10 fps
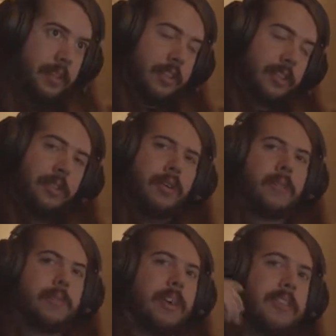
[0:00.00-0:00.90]
it's a
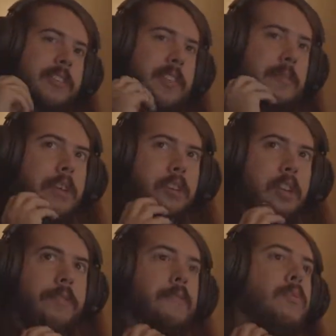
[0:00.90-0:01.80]
long race and I'm not sure
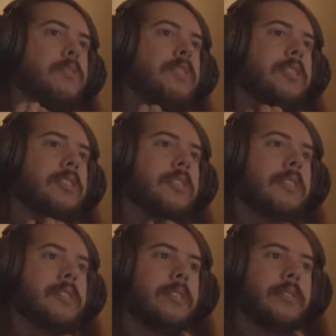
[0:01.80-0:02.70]
if I'm going
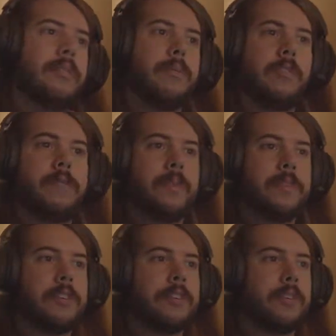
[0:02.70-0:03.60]
to want you folks
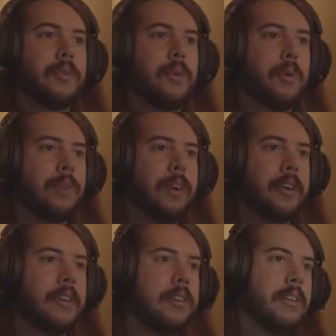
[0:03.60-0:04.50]
to sit through the whole thing.
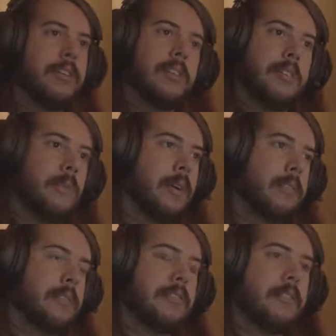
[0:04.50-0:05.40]
We'll have
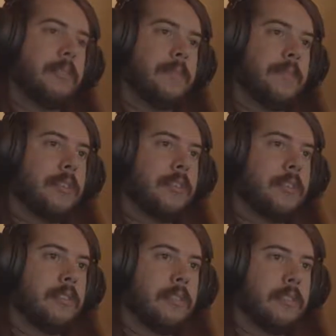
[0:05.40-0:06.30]
to see.
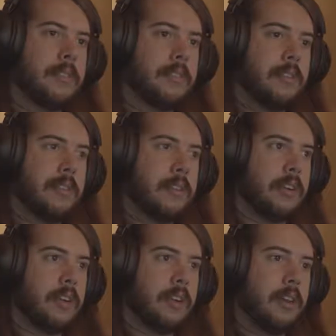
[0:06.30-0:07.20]

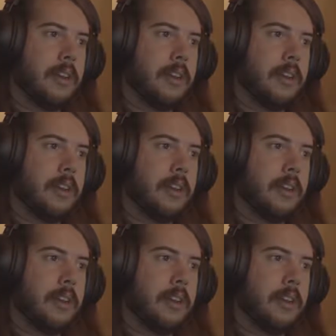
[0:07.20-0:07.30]
Alright,